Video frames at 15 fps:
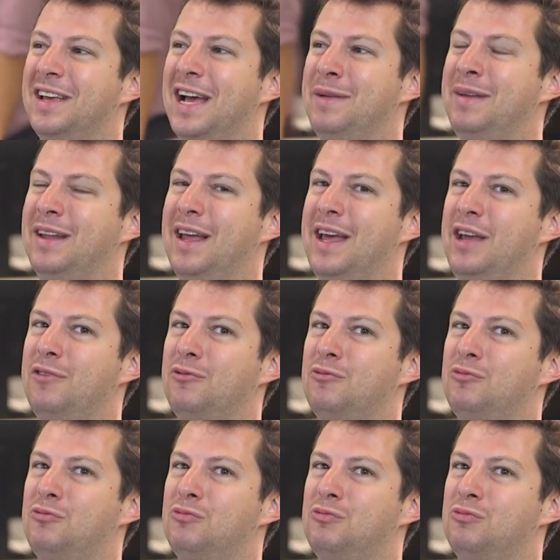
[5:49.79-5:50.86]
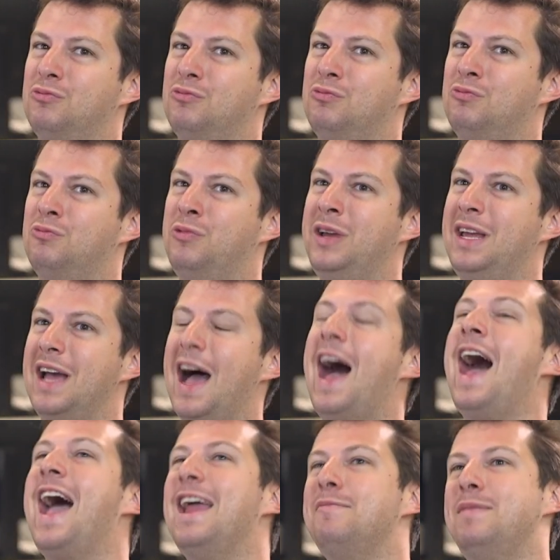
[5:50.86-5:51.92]
I mean, like, we,
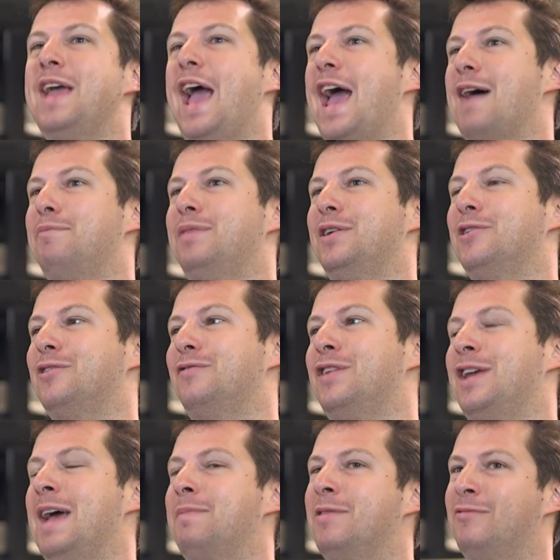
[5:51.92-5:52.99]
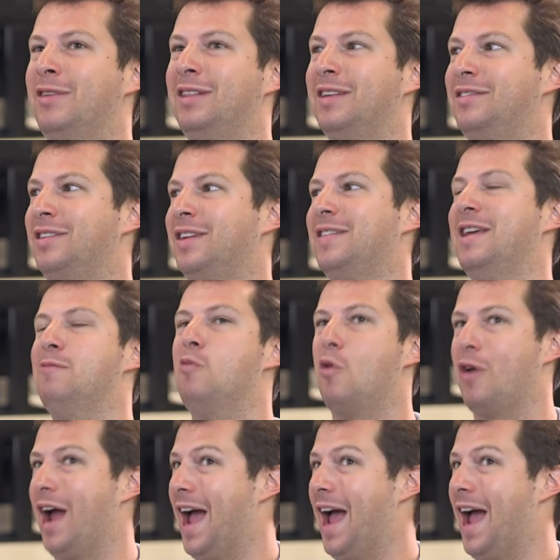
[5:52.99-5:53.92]
I'd be happier if they kept it realistic and they wore